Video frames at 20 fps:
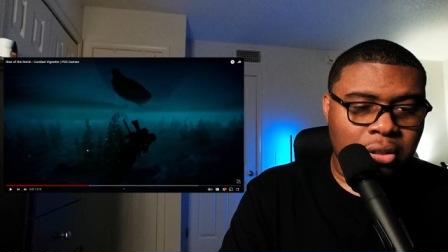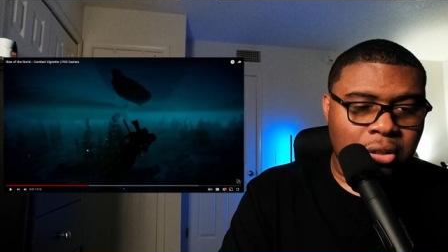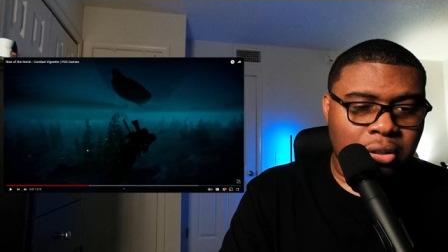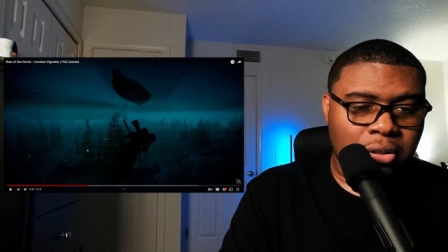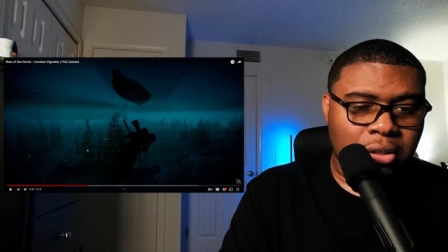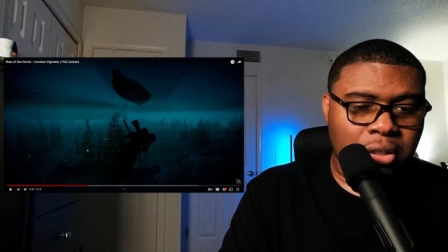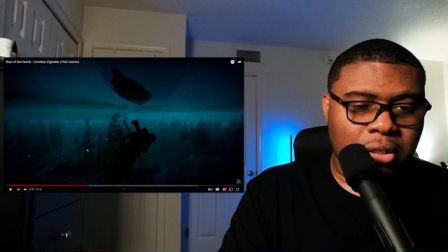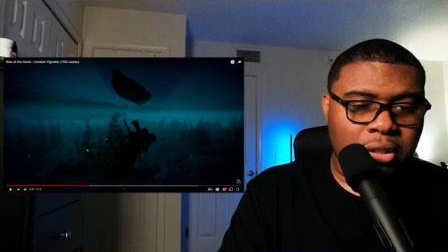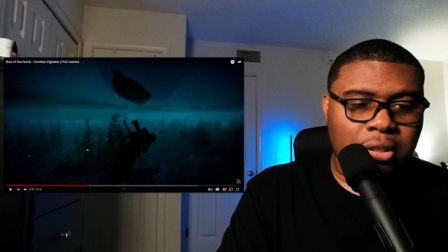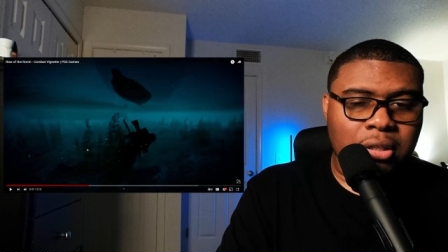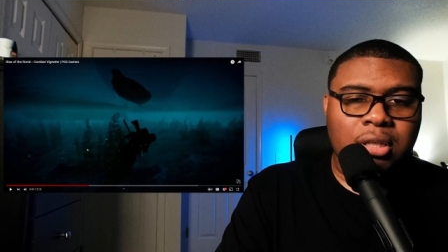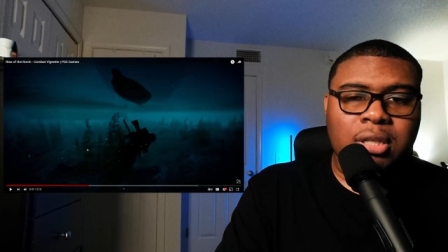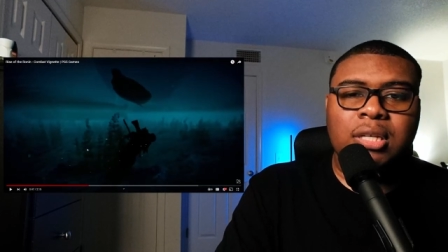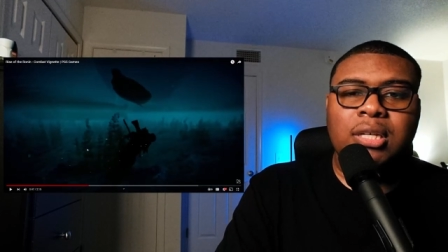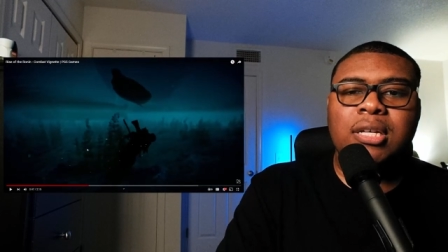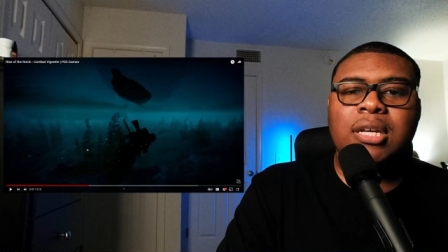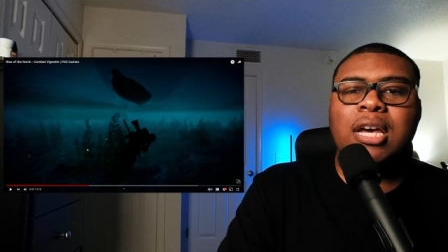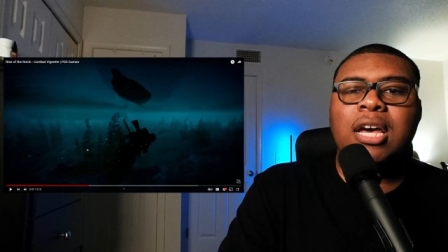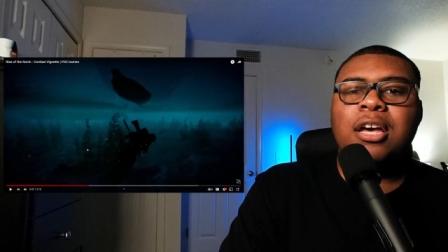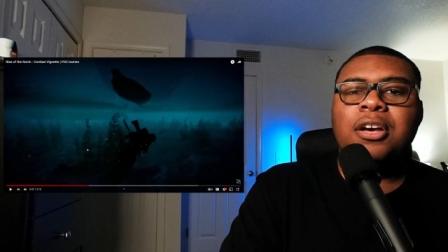Look, look
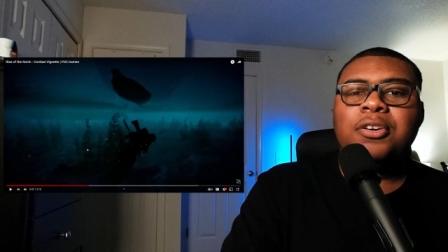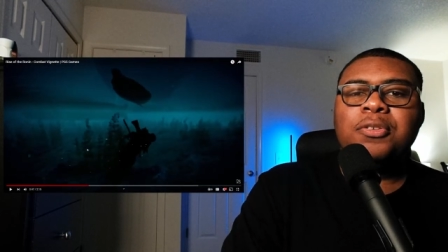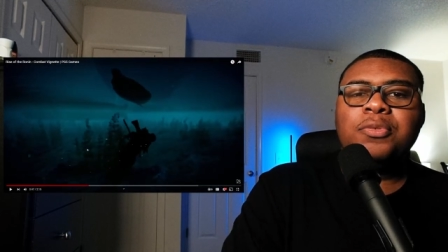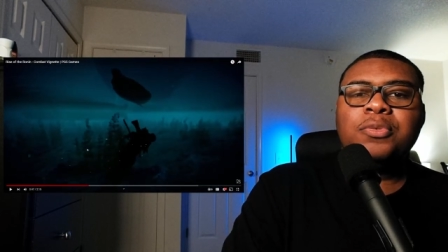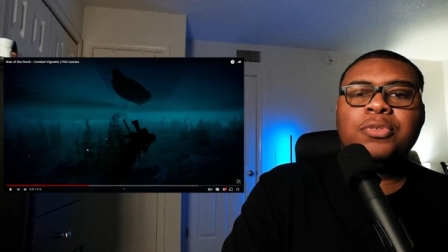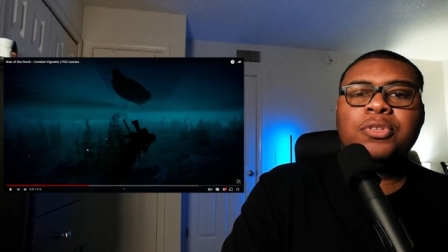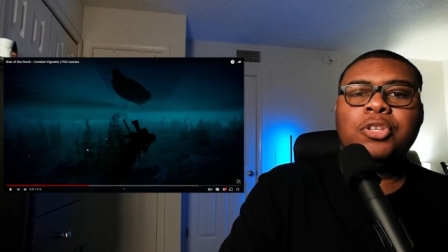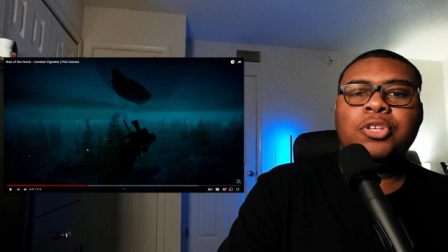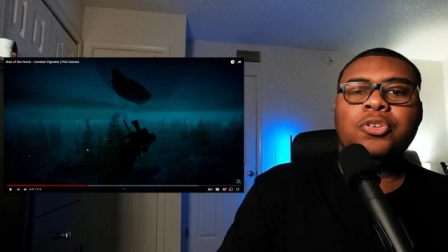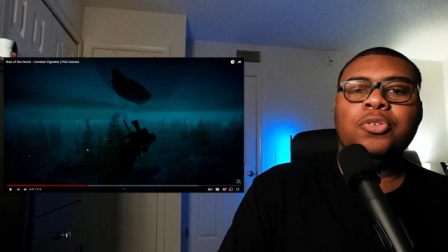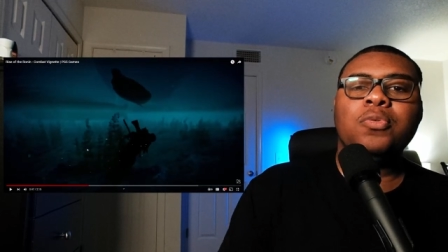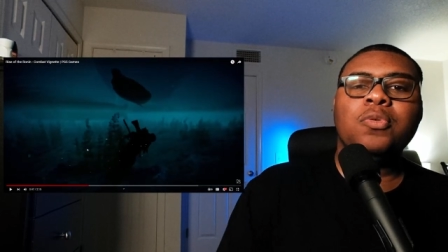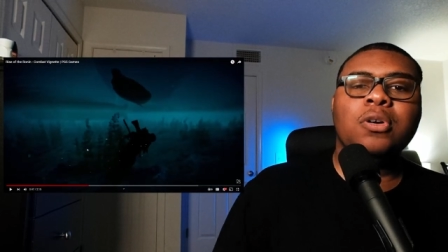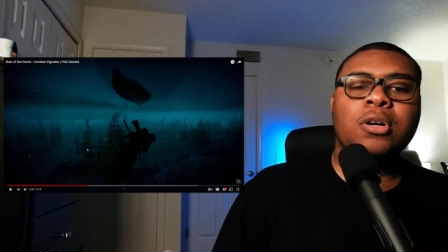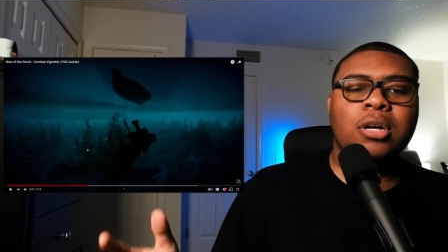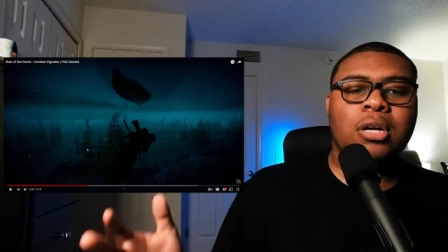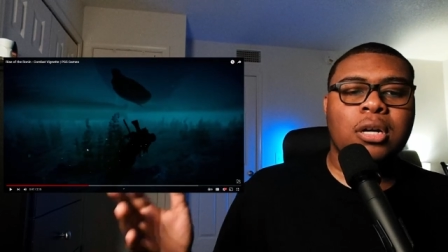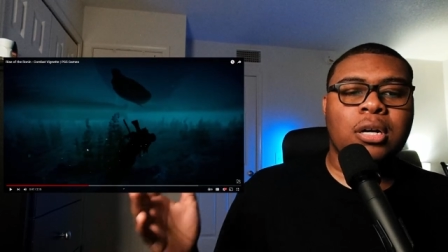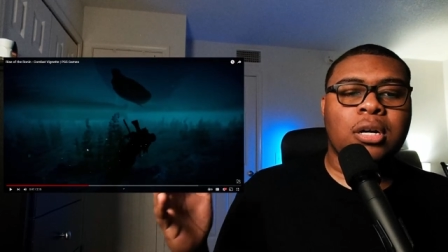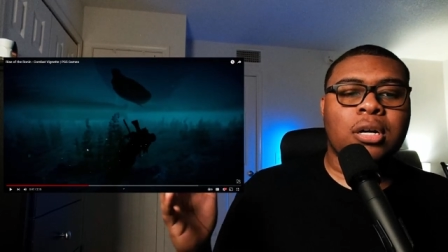at how you
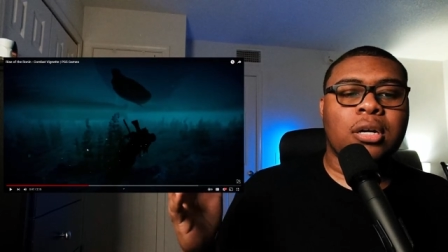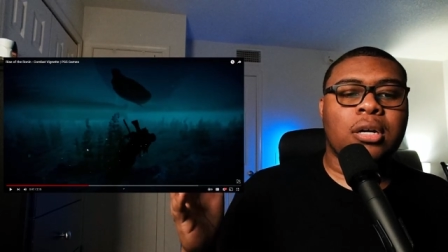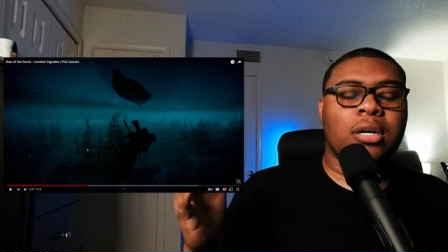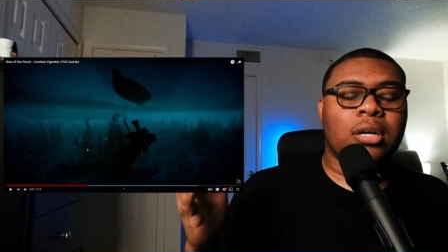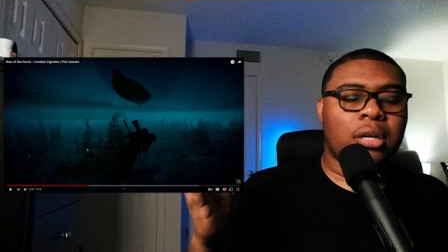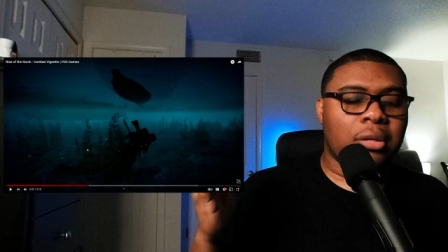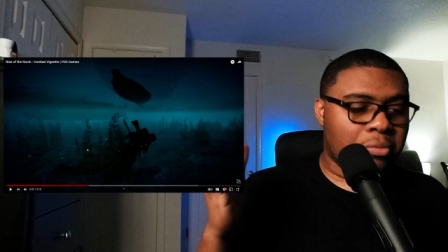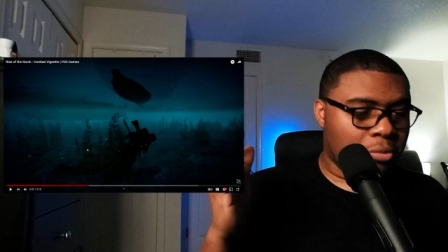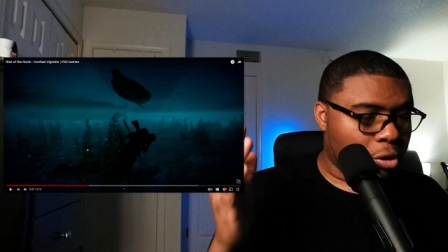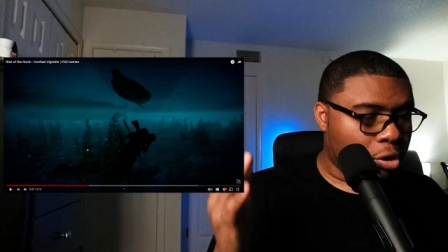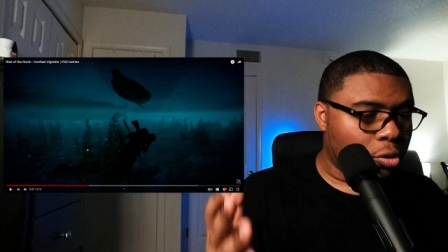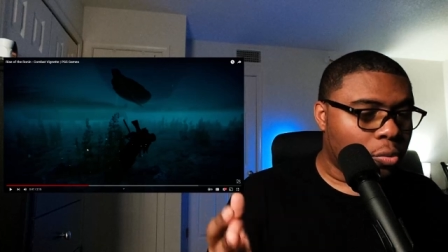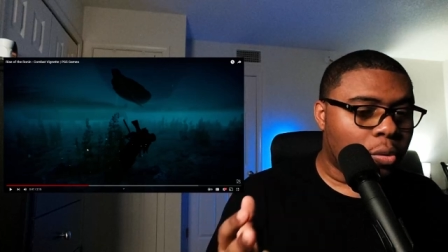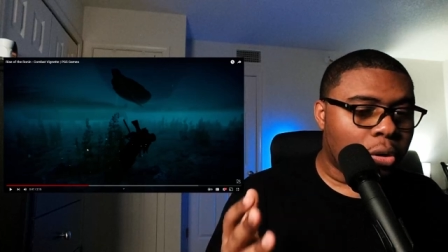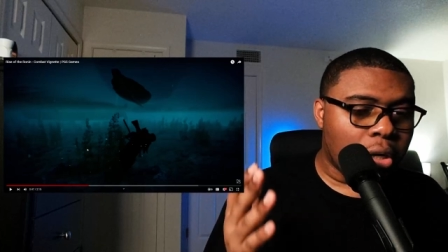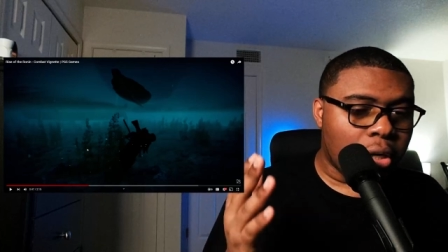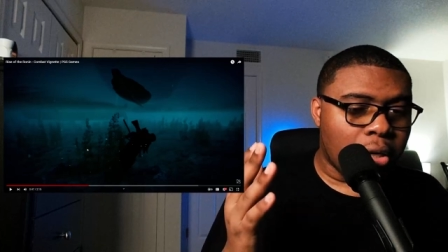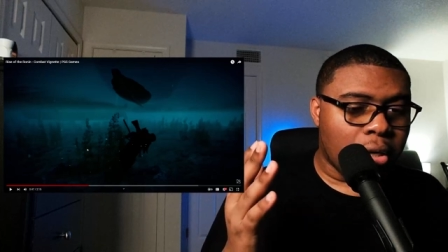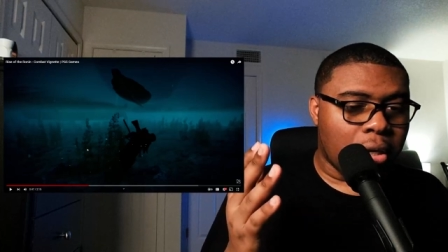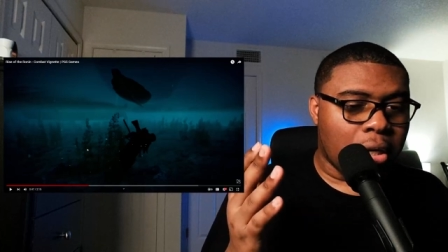are, are, you
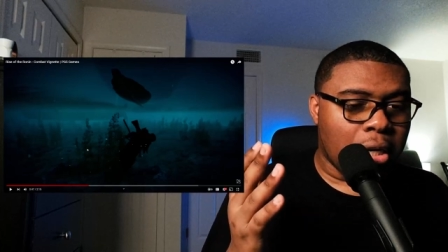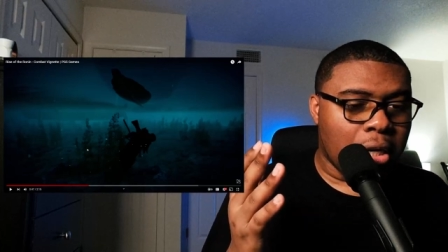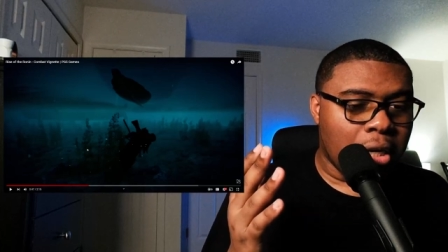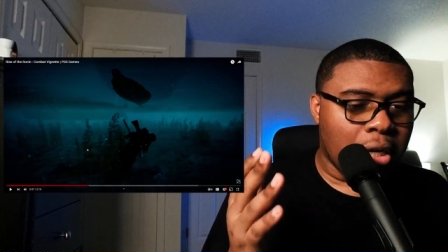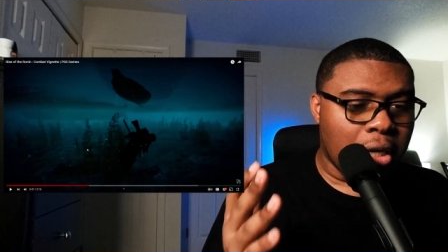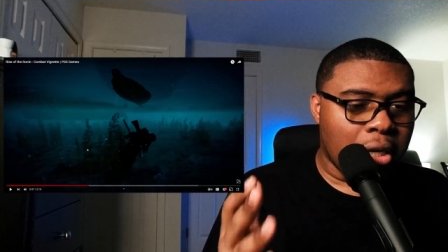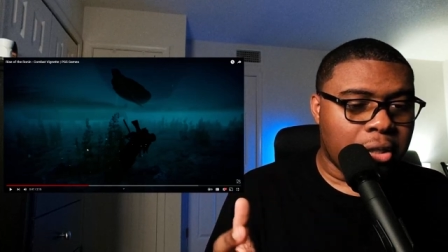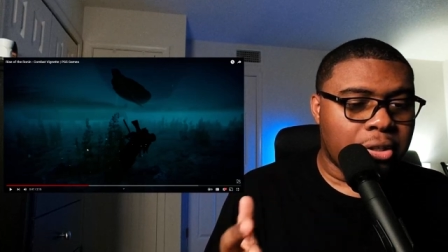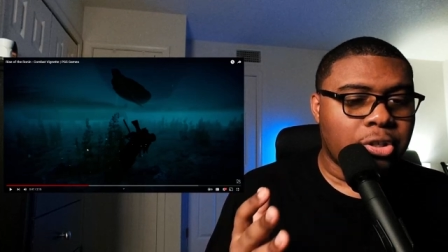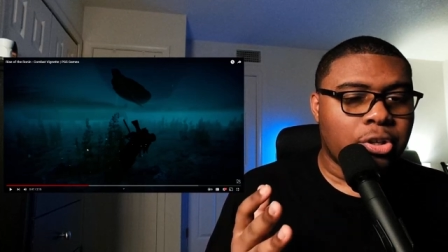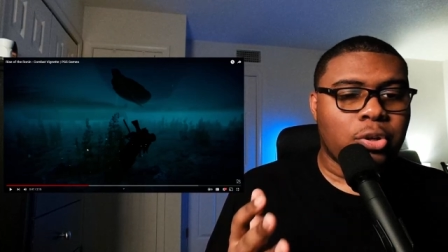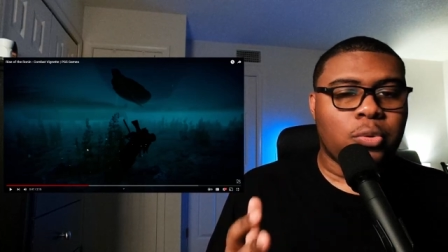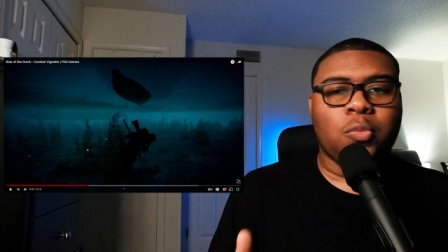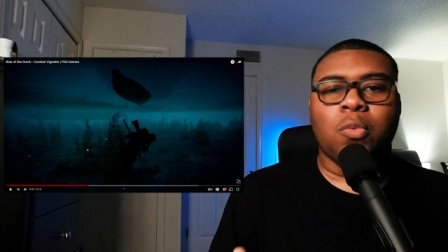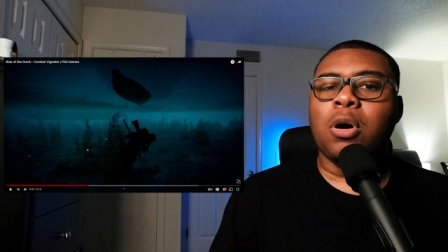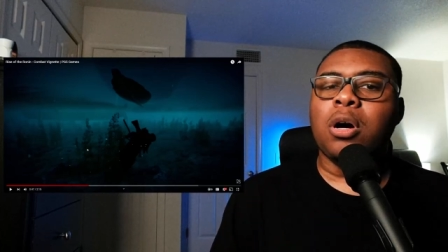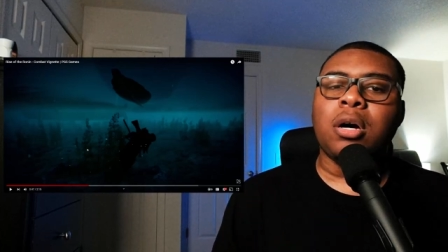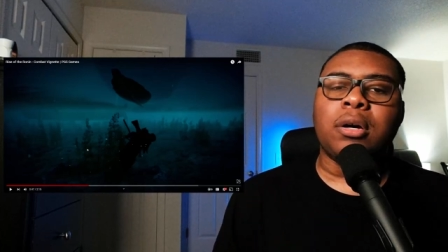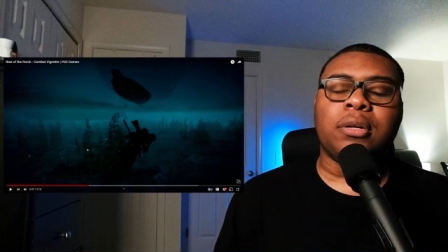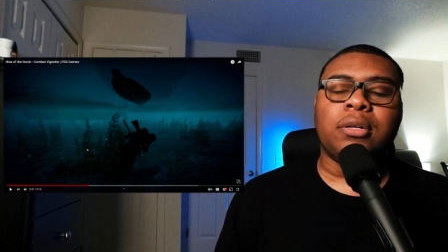are
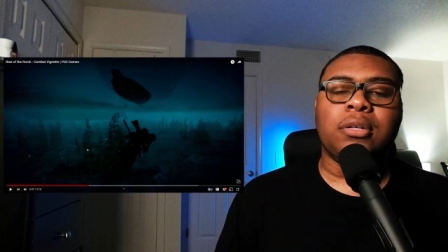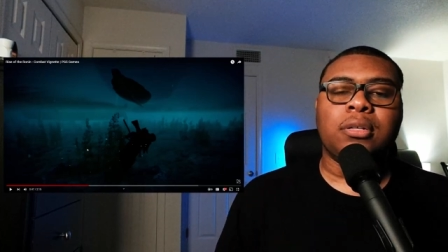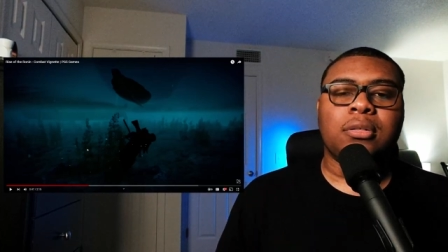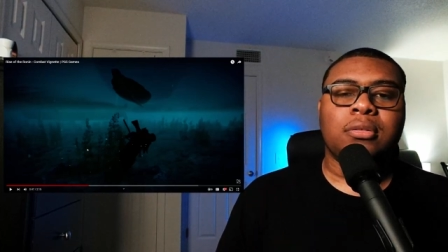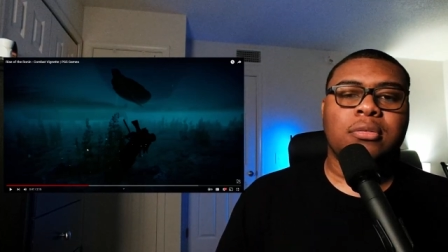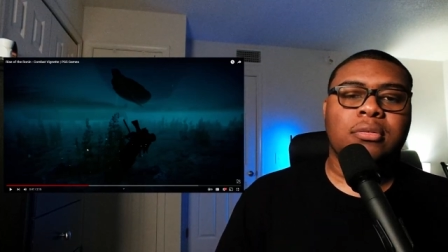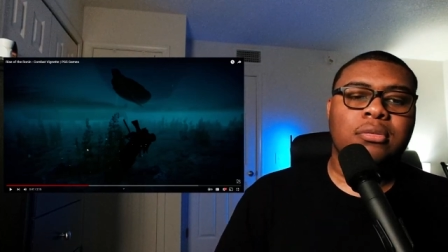underwater.